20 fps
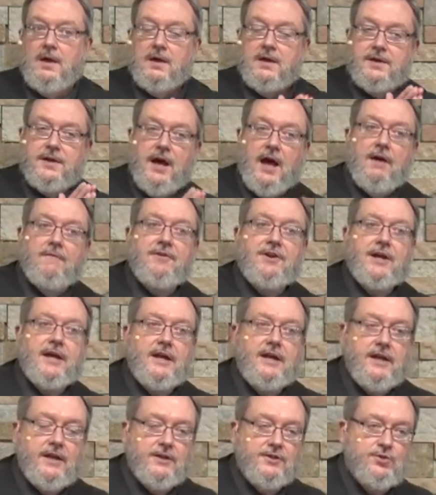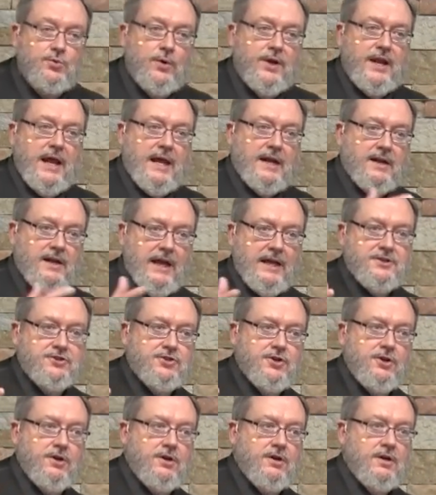covenant is when a
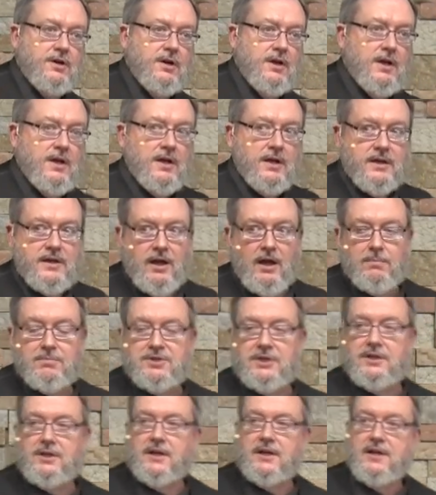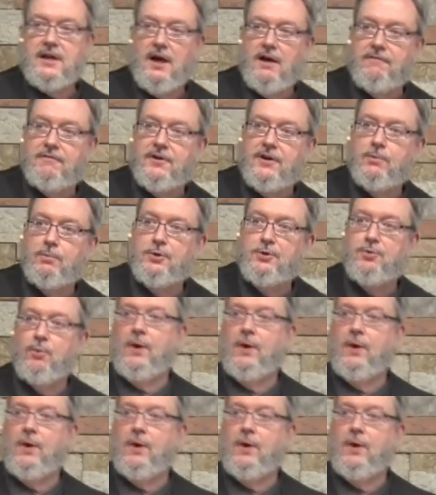lesser comes into covenant with